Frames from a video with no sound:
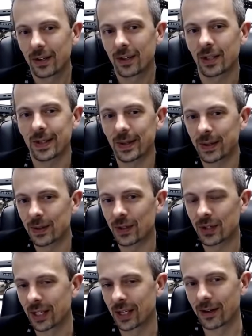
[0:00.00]
so you can
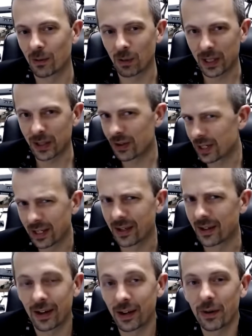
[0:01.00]
trigger guard while you trigger
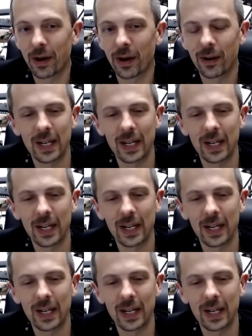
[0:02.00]
guard. I don't know,